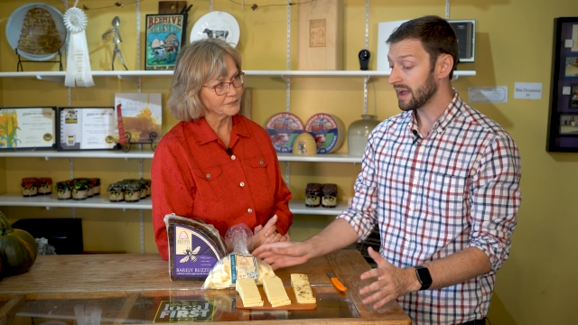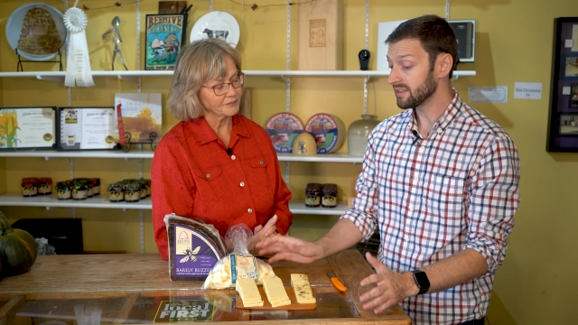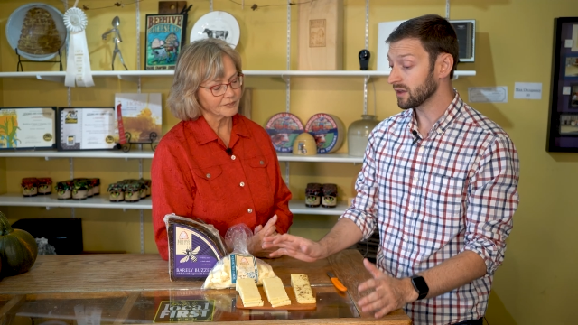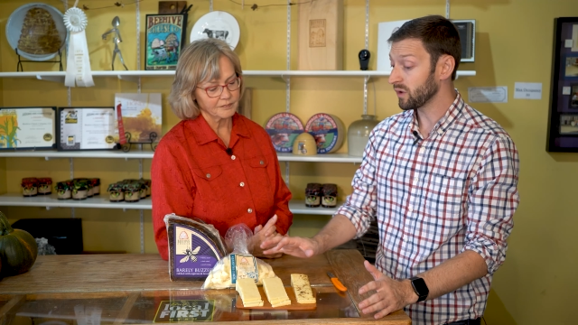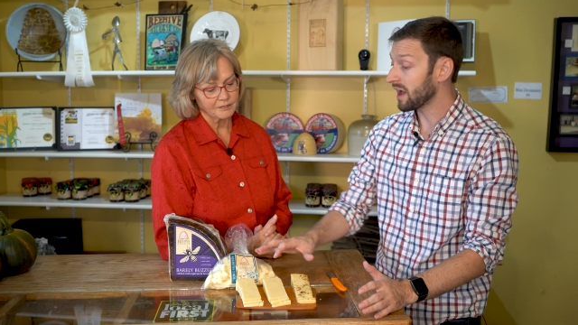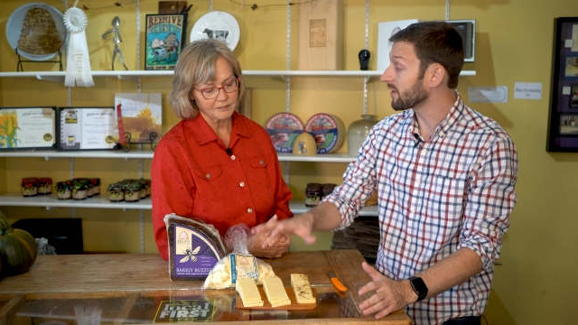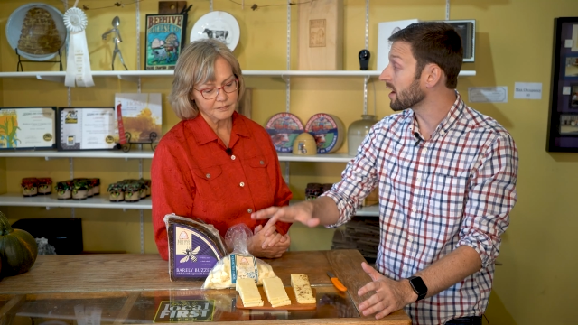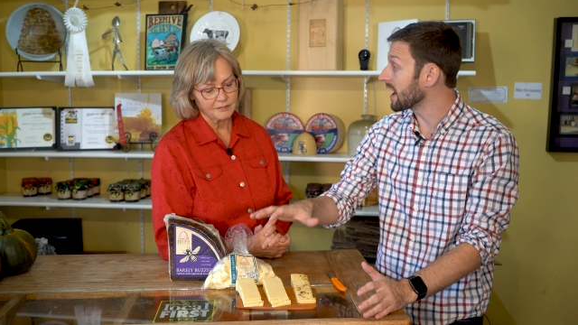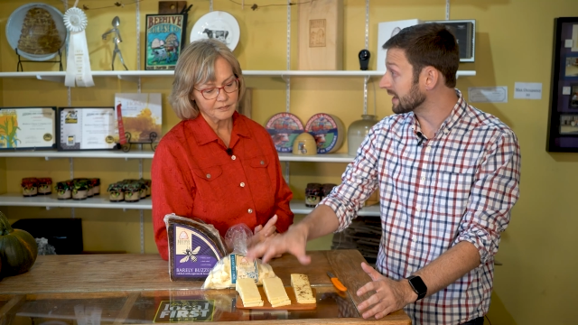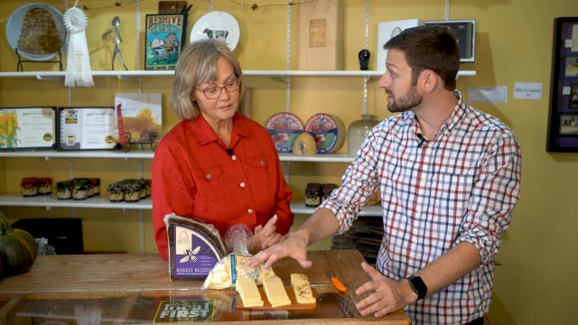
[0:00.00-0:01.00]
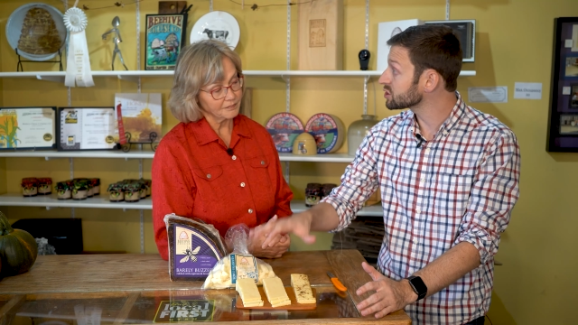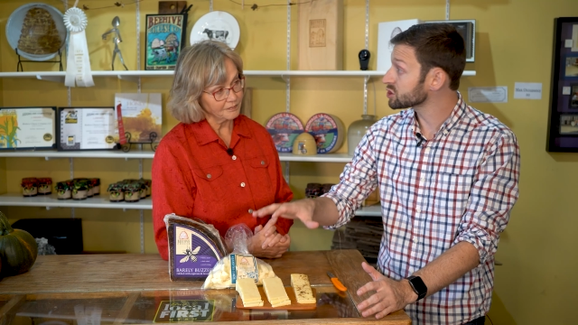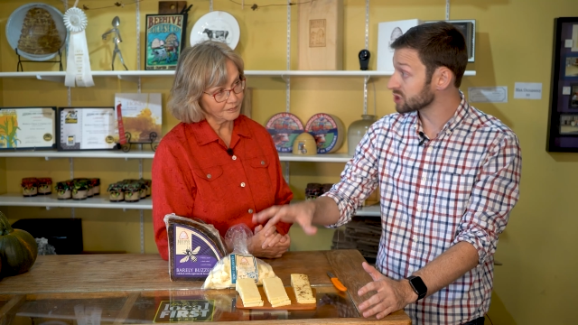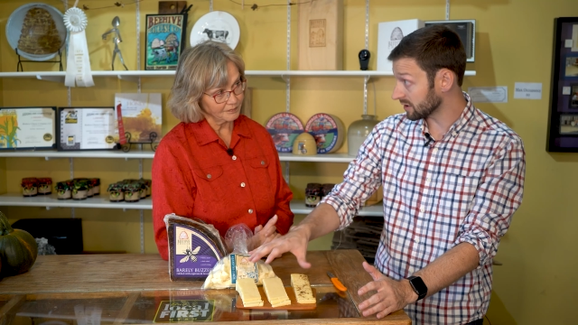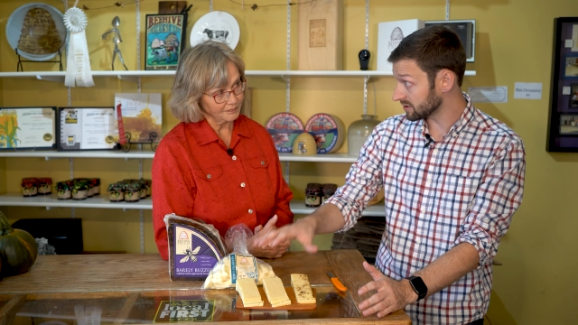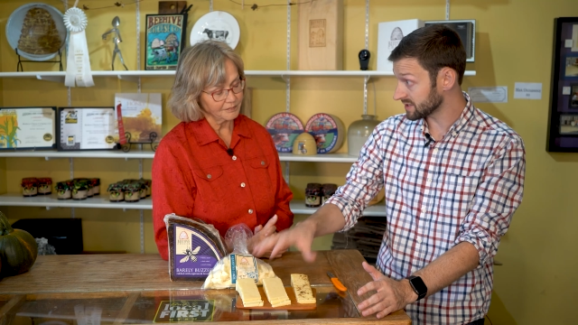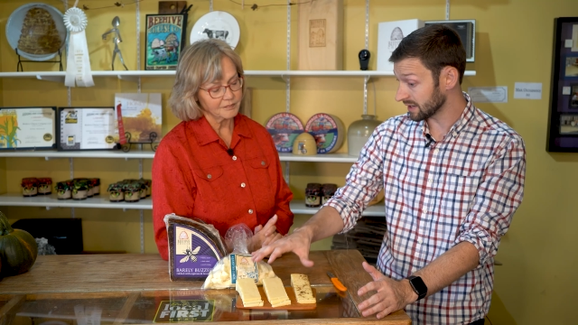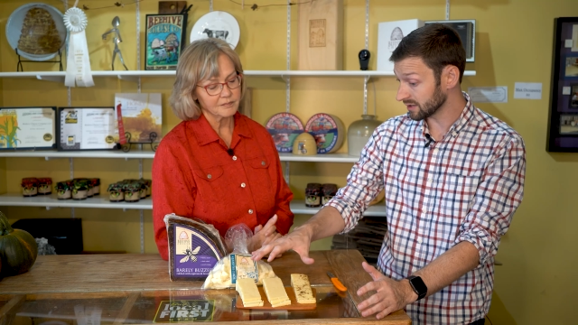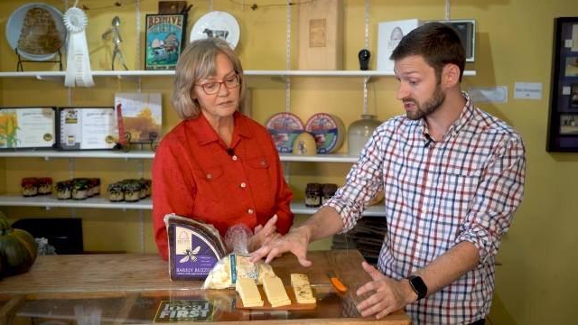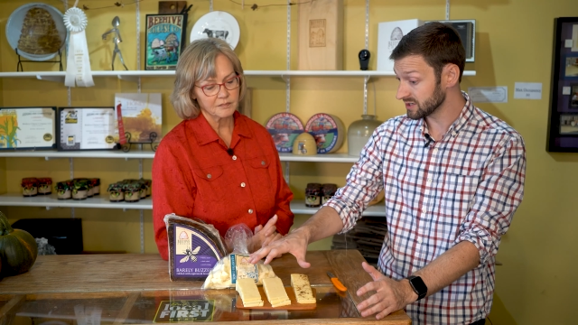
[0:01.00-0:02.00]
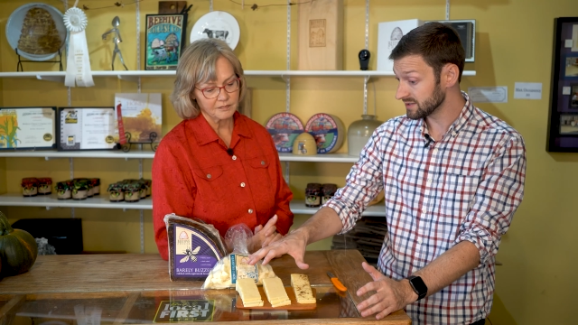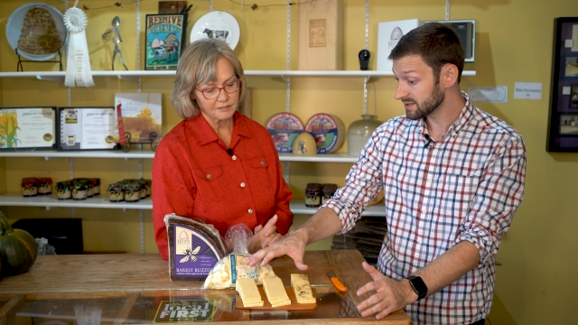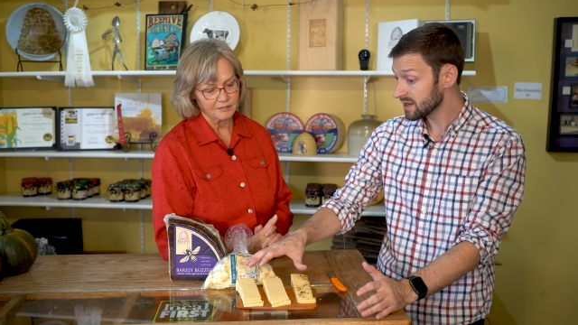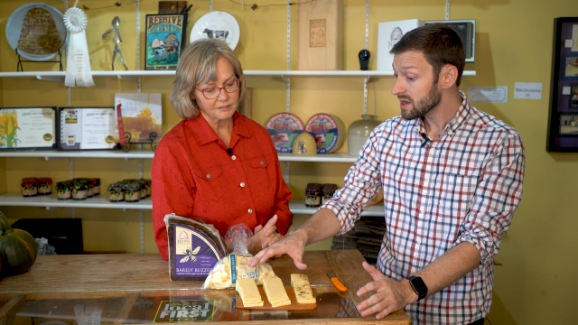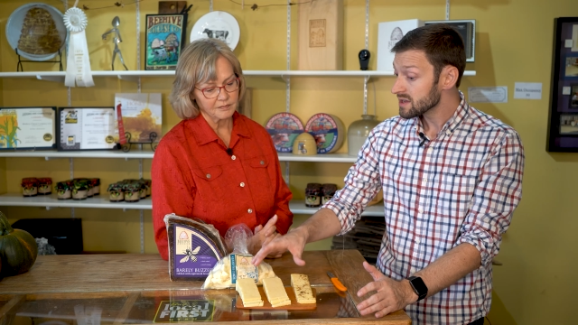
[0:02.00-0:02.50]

Speaker 1: And then we have our aged cheddar style cheese.